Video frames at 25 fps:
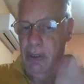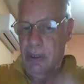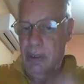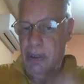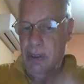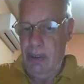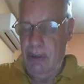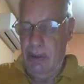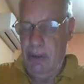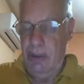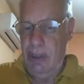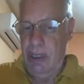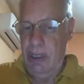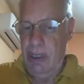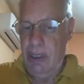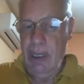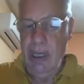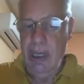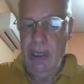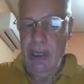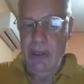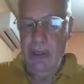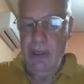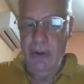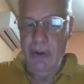Okay,
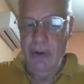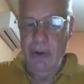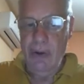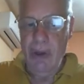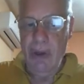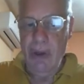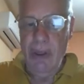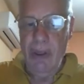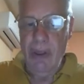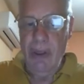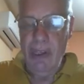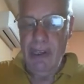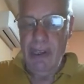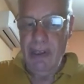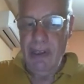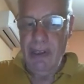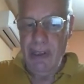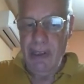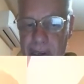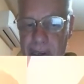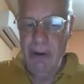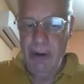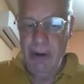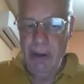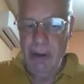so this
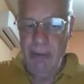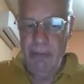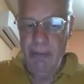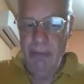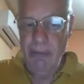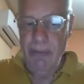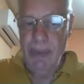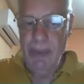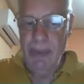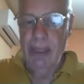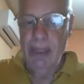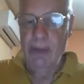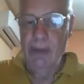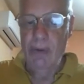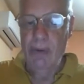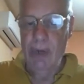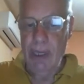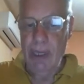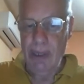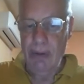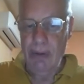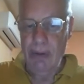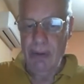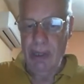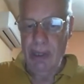theorem
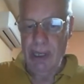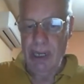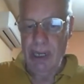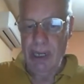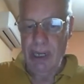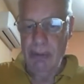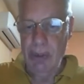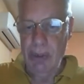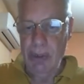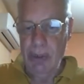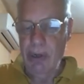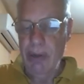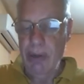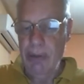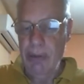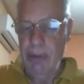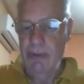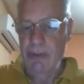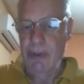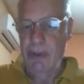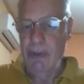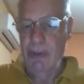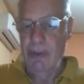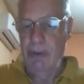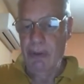together with Kalayem-Shulam
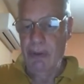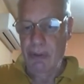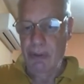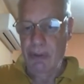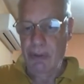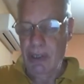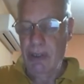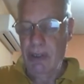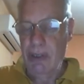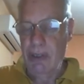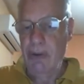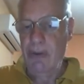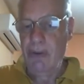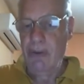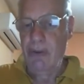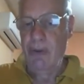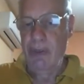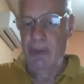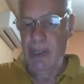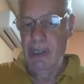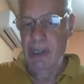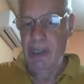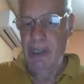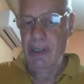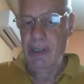gives you Drisko. So
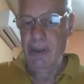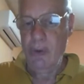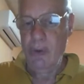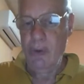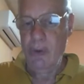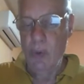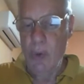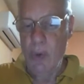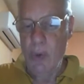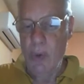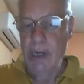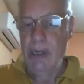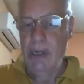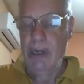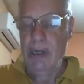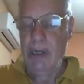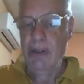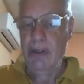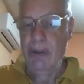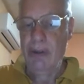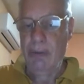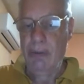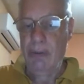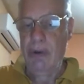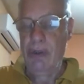this is one
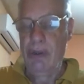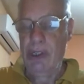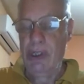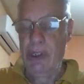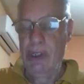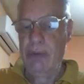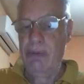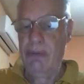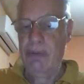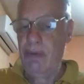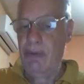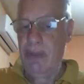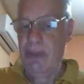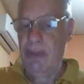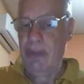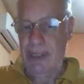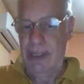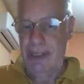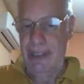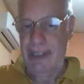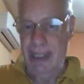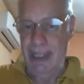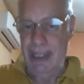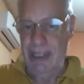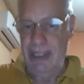topological proof. That's
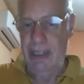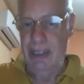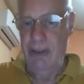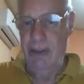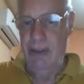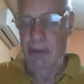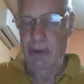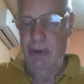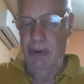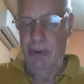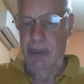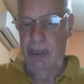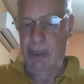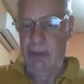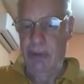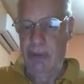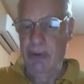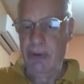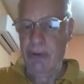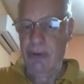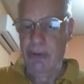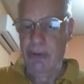the easy topological proof.